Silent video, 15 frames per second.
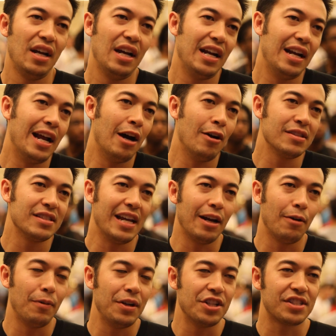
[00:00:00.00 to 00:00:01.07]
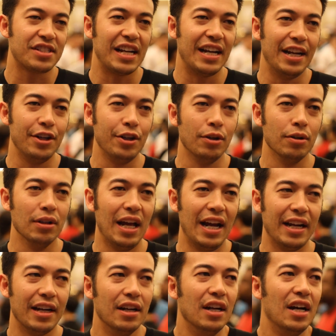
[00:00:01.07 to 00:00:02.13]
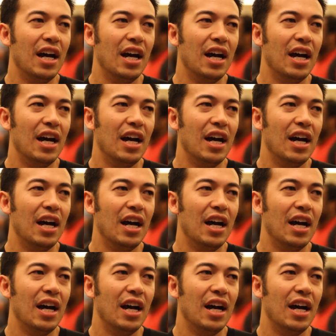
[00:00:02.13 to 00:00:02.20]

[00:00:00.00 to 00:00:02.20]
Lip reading: and now it's like we just kind of do like